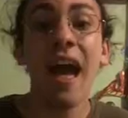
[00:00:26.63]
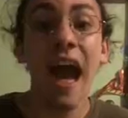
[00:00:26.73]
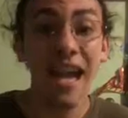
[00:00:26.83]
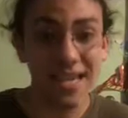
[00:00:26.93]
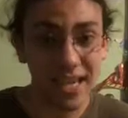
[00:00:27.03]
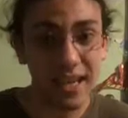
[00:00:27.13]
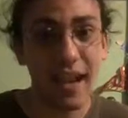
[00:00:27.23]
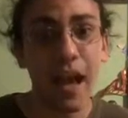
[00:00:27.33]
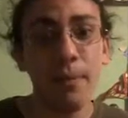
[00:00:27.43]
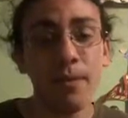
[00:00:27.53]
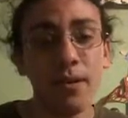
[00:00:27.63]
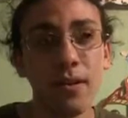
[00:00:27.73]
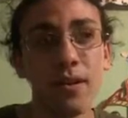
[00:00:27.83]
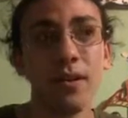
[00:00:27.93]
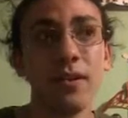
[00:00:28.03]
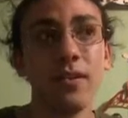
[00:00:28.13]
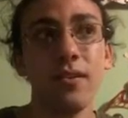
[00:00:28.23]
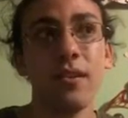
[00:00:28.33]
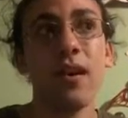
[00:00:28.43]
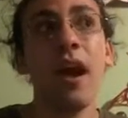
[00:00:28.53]
I take a nap,
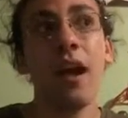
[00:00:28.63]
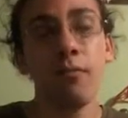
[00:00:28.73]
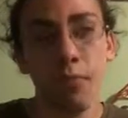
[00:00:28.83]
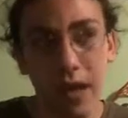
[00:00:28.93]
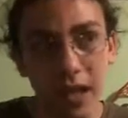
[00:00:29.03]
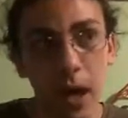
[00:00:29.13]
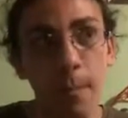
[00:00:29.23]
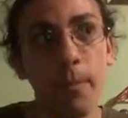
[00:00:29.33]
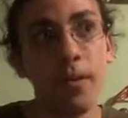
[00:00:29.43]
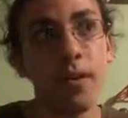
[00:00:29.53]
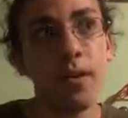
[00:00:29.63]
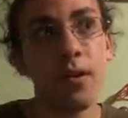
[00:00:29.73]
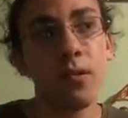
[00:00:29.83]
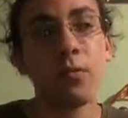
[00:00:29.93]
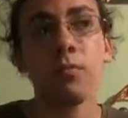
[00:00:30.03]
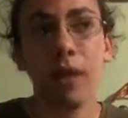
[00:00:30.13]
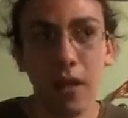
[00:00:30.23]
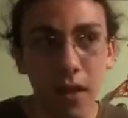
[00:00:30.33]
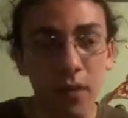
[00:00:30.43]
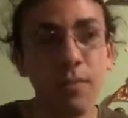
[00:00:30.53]
and wake up, but my
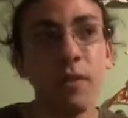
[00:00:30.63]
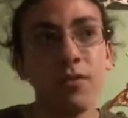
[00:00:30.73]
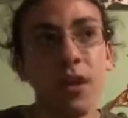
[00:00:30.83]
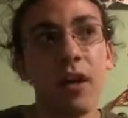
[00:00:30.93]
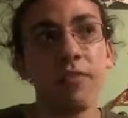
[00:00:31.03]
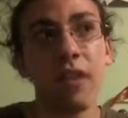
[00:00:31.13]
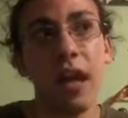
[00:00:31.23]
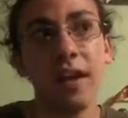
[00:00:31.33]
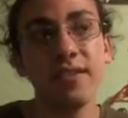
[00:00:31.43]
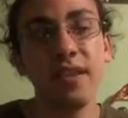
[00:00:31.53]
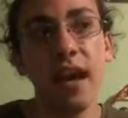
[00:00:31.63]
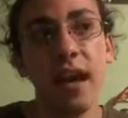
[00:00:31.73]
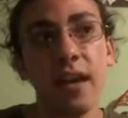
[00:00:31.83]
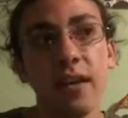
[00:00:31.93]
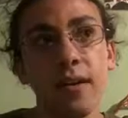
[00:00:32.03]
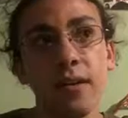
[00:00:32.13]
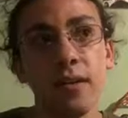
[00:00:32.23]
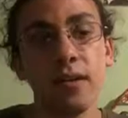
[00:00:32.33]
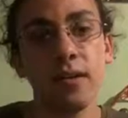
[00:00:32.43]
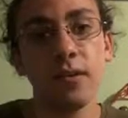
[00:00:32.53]
alarm goes off the next day.
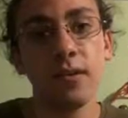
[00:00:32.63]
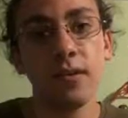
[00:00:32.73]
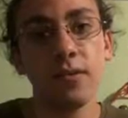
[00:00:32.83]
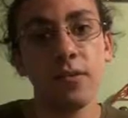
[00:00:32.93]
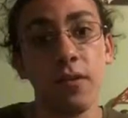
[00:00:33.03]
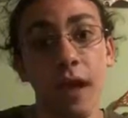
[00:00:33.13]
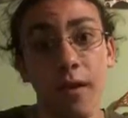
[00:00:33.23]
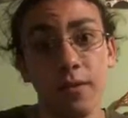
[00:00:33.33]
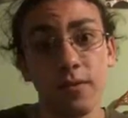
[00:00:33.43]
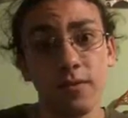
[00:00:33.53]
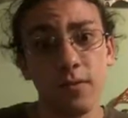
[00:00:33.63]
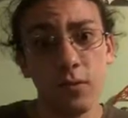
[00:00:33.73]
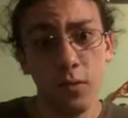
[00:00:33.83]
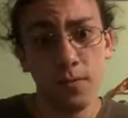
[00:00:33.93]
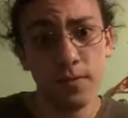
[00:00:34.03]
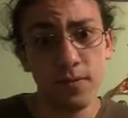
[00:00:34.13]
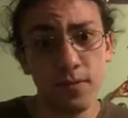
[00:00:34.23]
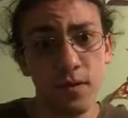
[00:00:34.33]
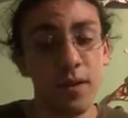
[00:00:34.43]
So that was oops.